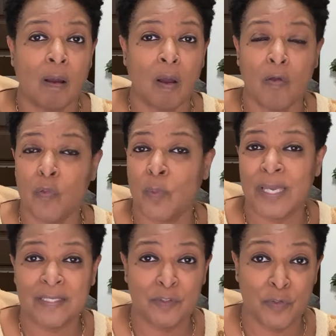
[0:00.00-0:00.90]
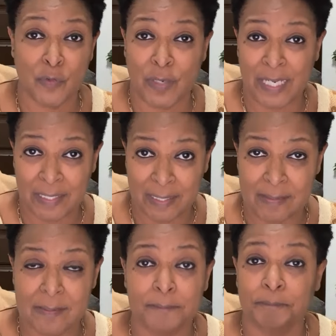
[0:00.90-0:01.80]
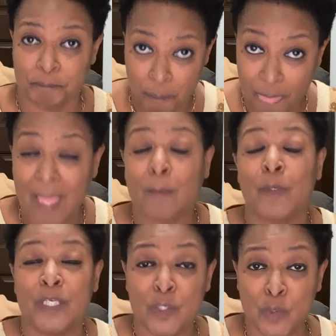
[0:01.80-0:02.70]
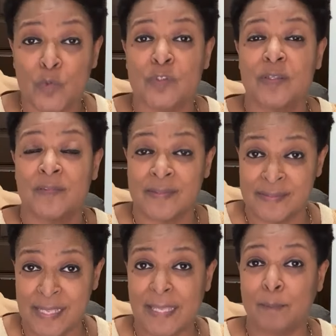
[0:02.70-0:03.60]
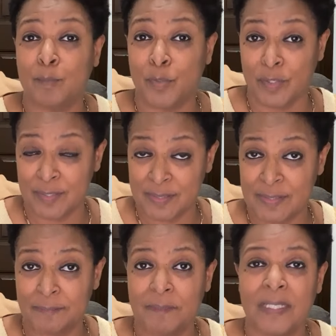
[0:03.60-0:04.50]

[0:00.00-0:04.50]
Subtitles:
all the way into their 80s. And we use the same books.